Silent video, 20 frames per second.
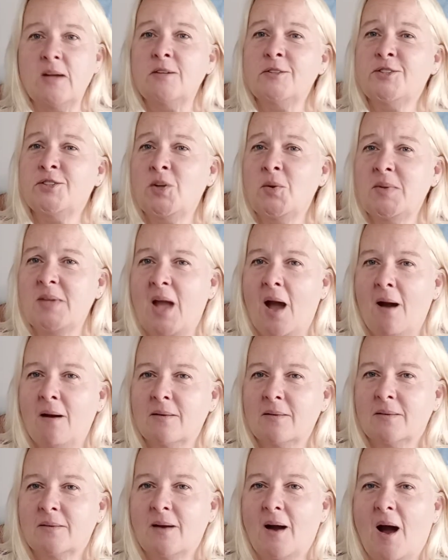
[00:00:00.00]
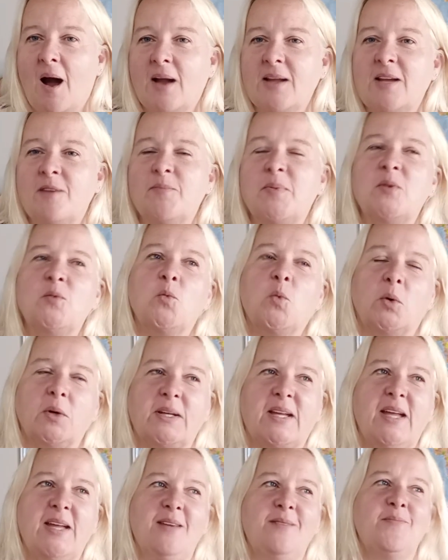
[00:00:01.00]
So yeah, I have been
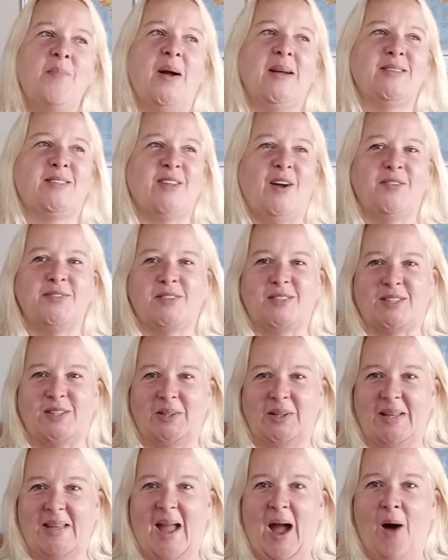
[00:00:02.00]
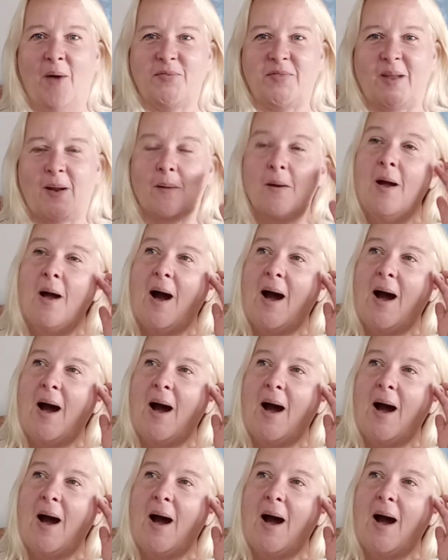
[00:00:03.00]
working myself silly out there.